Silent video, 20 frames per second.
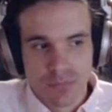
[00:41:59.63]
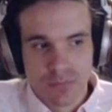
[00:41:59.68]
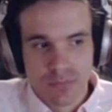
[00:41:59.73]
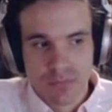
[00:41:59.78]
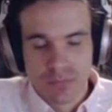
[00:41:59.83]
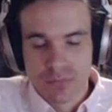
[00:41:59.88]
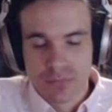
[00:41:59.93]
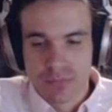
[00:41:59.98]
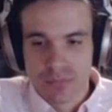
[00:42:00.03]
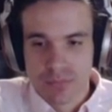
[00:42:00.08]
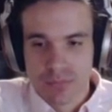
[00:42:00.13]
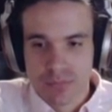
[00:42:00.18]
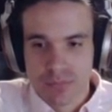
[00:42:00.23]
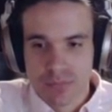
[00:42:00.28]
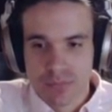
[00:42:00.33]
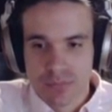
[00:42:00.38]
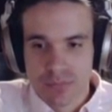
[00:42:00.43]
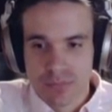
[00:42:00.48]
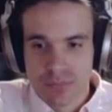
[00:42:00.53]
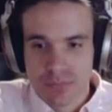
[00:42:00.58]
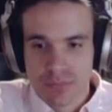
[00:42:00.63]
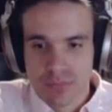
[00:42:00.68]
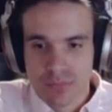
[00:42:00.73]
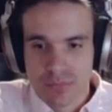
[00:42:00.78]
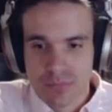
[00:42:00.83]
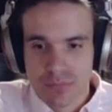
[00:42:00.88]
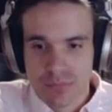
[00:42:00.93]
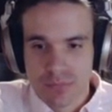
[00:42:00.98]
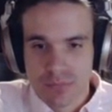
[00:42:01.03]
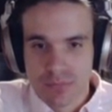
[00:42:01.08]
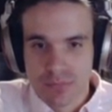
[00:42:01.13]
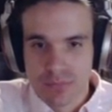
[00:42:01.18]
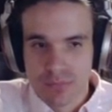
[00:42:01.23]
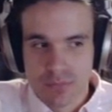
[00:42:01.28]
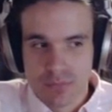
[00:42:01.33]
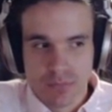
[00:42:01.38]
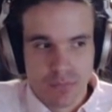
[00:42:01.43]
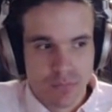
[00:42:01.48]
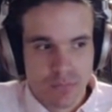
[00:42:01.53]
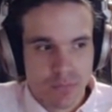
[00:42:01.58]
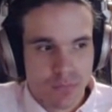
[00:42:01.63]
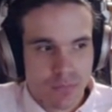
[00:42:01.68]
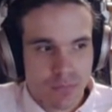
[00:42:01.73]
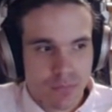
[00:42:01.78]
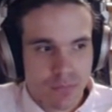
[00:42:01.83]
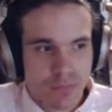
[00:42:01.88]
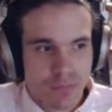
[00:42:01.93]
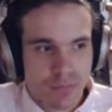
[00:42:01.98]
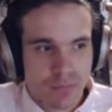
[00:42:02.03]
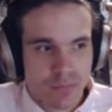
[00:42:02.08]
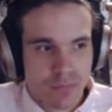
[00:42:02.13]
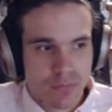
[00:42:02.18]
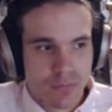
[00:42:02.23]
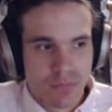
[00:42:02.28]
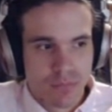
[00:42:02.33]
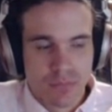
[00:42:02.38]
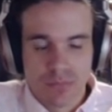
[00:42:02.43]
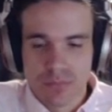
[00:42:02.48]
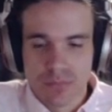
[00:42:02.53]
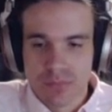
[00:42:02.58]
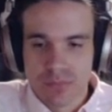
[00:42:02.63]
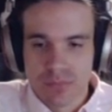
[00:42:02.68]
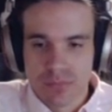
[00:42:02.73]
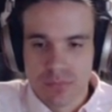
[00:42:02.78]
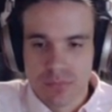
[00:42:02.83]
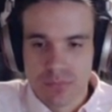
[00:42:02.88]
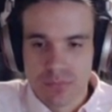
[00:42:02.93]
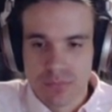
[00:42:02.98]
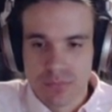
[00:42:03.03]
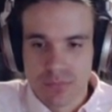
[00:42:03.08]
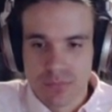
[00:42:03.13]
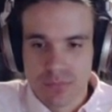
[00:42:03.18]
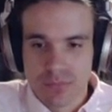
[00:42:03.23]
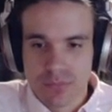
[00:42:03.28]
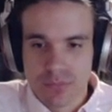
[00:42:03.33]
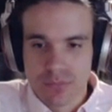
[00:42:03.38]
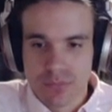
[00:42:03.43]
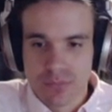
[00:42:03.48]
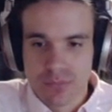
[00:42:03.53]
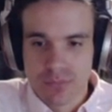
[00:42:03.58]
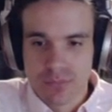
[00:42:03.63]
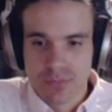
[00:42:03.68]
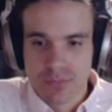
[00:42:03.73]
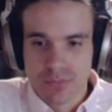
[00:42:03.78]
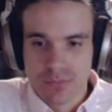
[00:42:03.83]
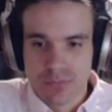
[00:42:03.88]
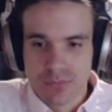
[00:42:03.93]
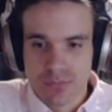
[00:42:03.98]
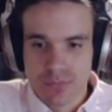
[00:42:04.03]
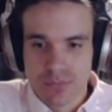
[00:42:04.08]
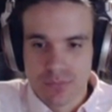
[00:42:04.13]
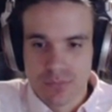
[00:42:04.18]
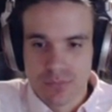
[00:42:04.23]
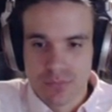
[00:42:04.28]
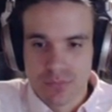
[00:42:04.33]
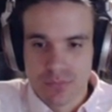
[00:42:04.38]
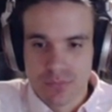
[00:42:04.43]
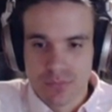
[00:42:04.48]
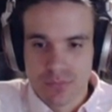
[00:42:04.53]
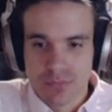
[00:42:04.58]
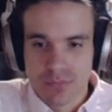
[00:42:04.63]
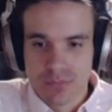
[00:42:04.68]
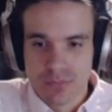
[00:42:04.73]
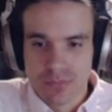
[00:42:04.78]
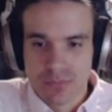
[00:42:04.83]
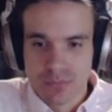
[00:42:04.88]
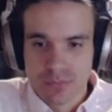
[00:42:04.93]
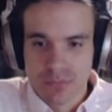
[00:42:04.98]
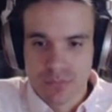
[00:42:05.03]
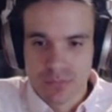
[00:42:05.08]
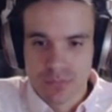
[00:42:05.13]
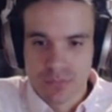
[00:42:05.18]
This person isn't speaking.